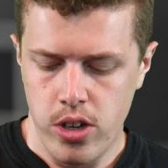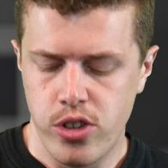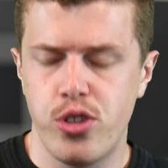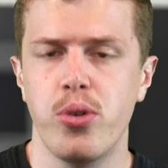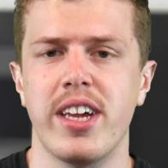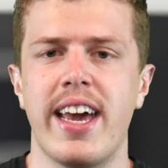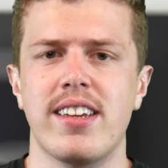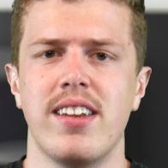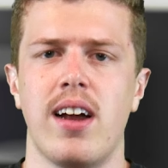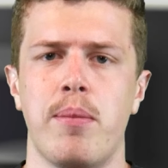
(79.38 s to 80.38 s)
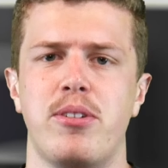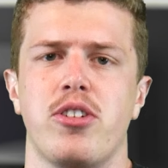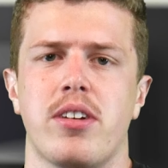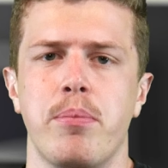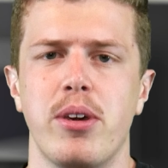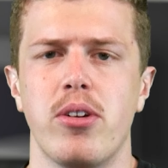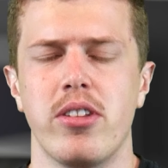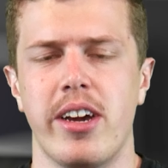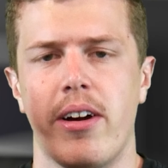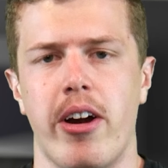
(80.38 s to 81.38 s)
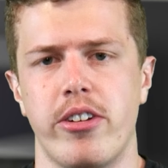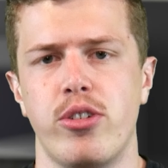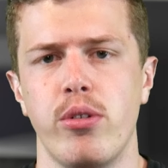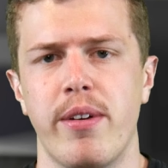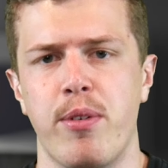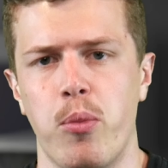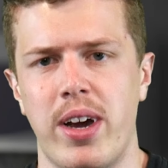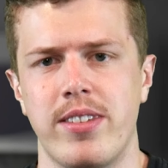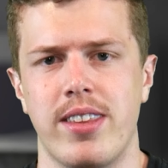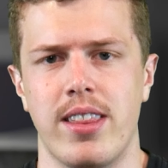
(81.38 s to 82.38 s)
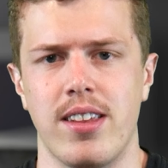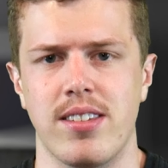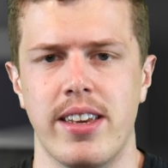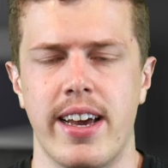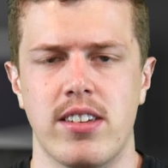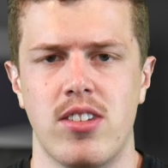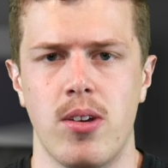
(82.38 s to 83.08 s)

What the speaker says: to connect it up to your computer, there are 2 different ways that this connects.